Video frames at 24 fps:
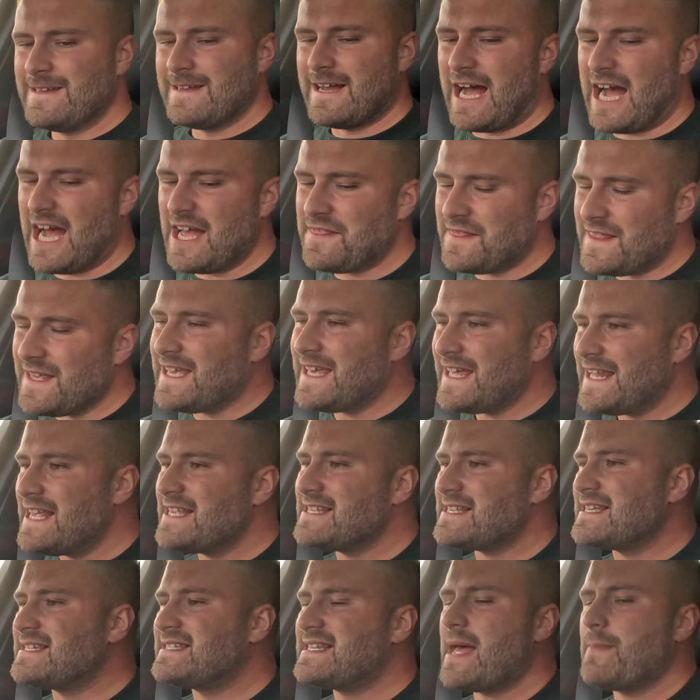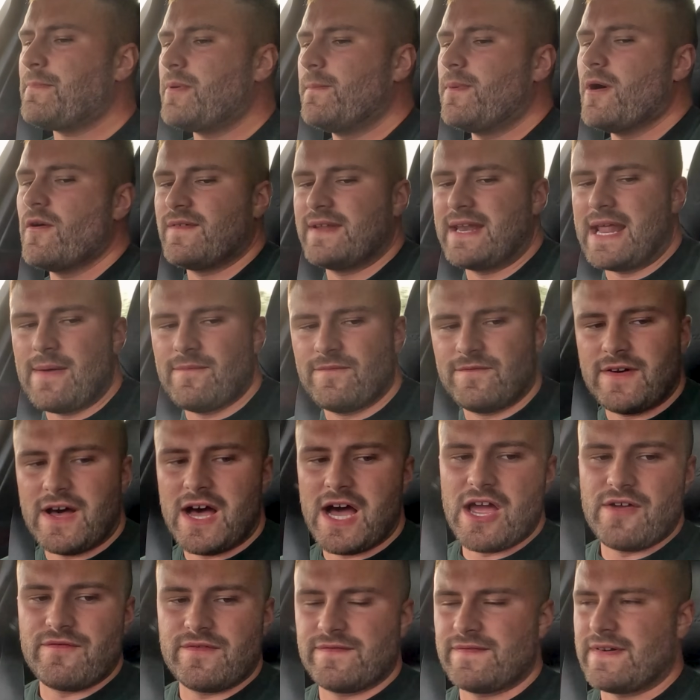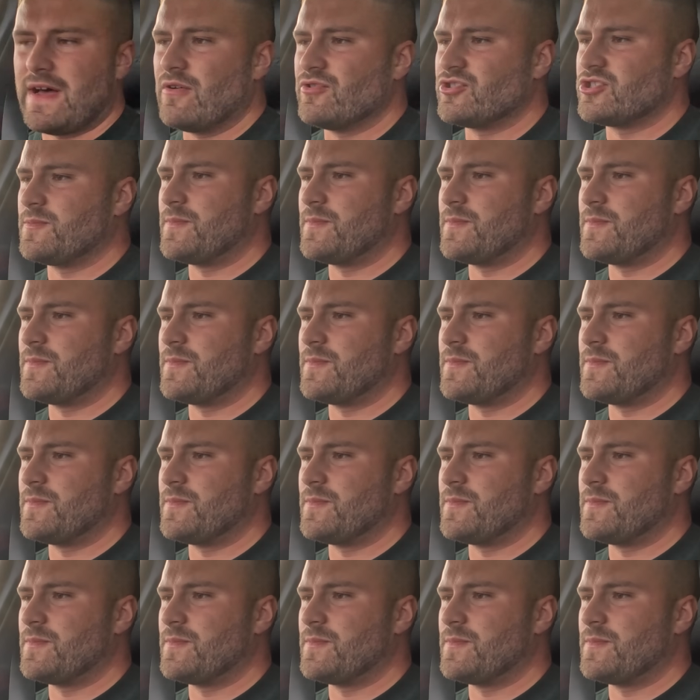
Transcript: I think it is a step above an M5, if I was to